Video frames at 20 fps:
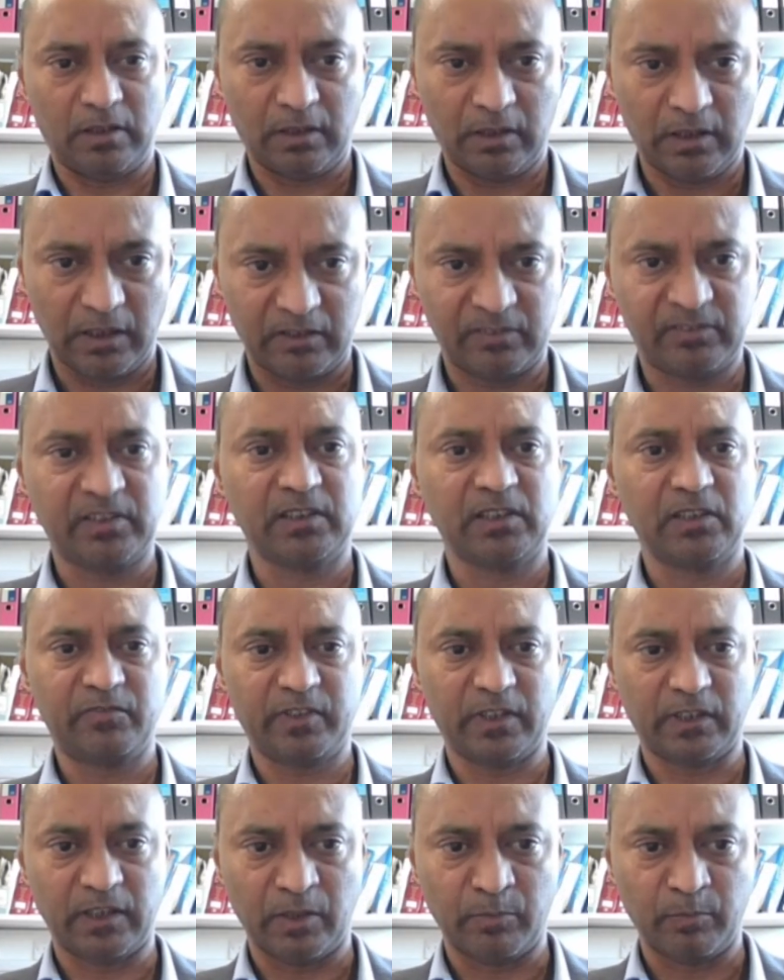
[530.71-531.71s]
a
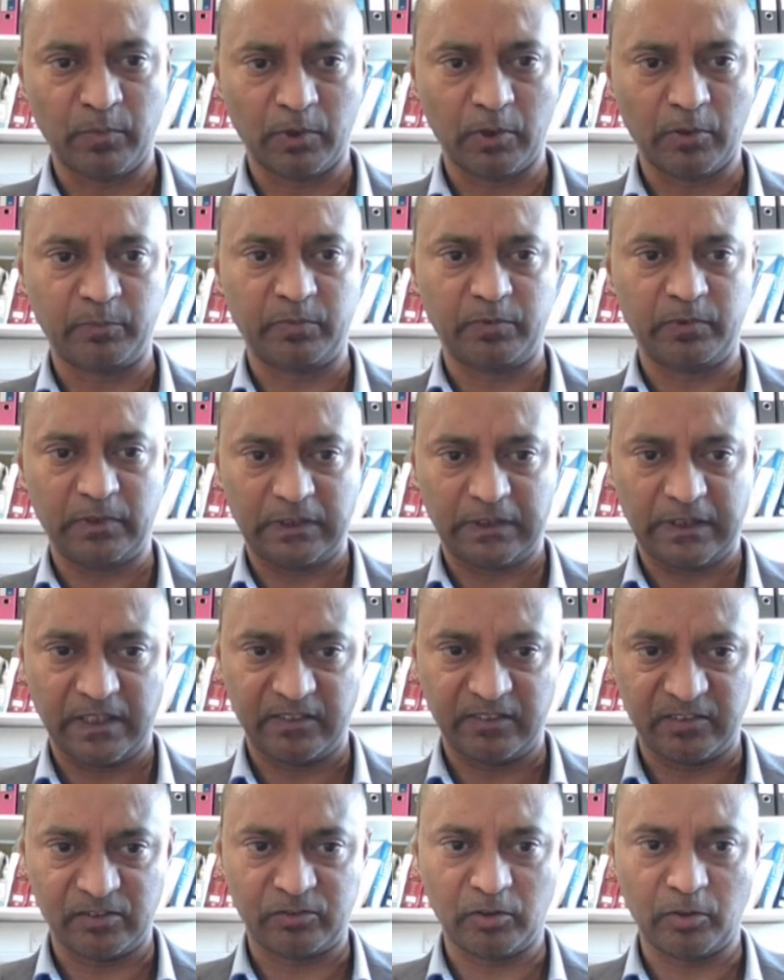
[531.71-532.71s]
significant number of
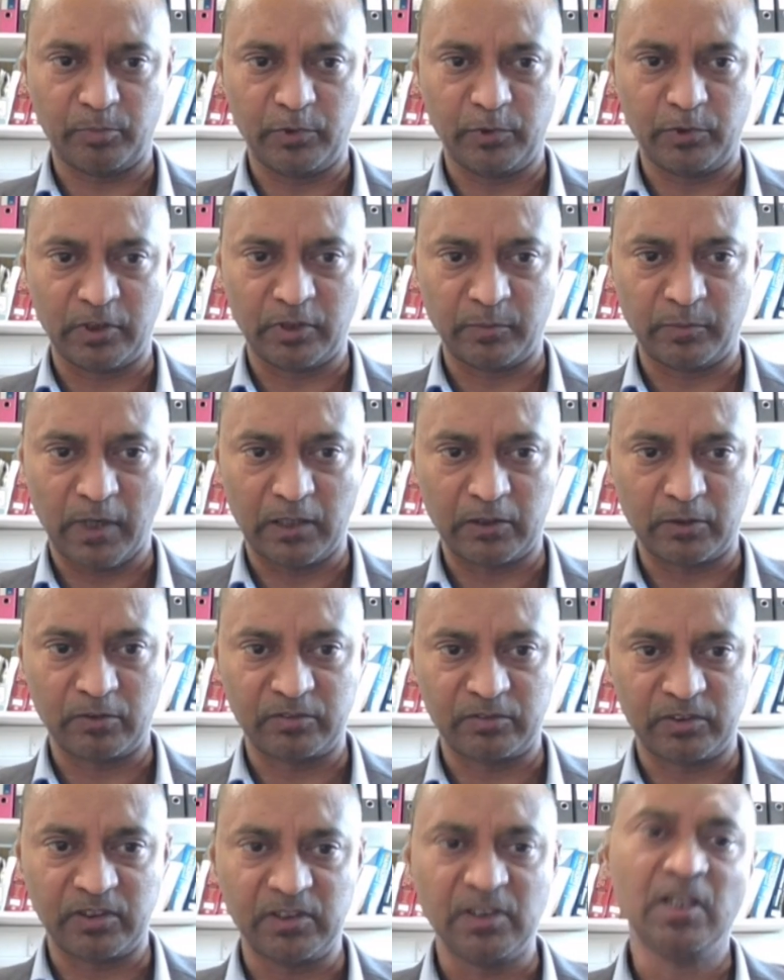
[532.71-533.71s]
cases of
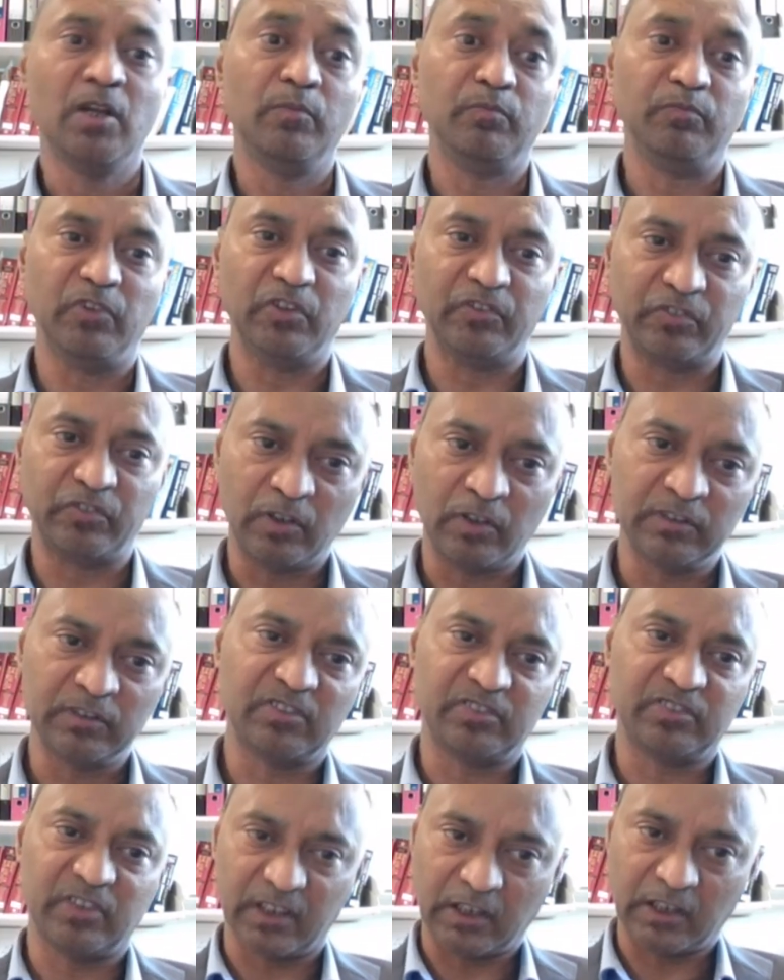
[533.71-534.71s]
mucormycosis
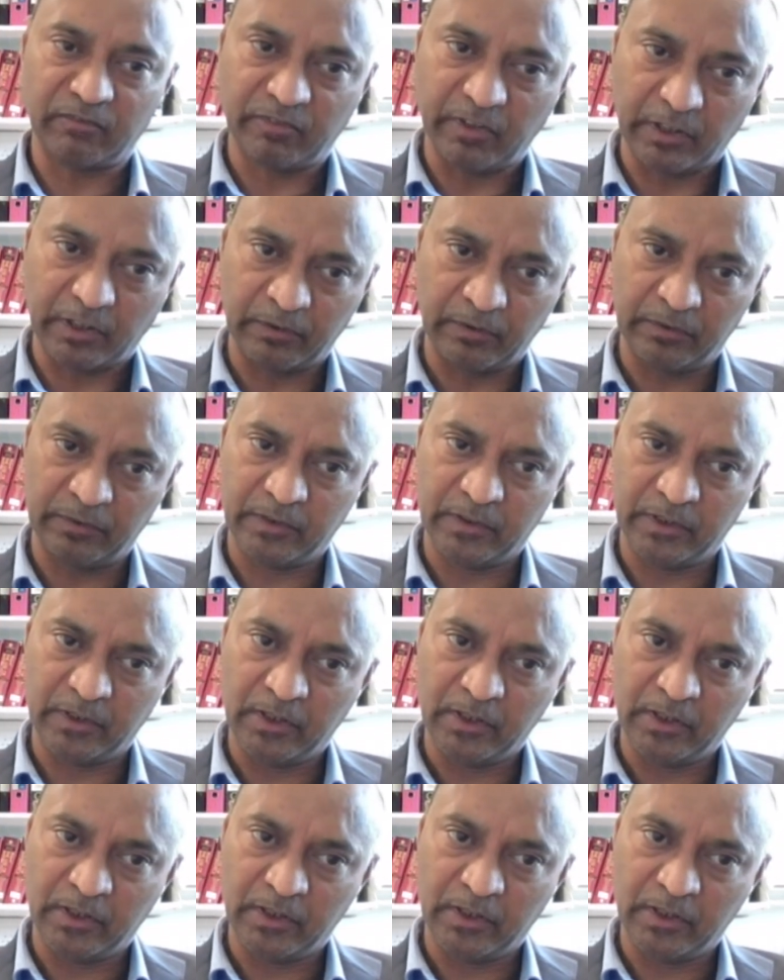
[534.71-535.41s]
before the second wave.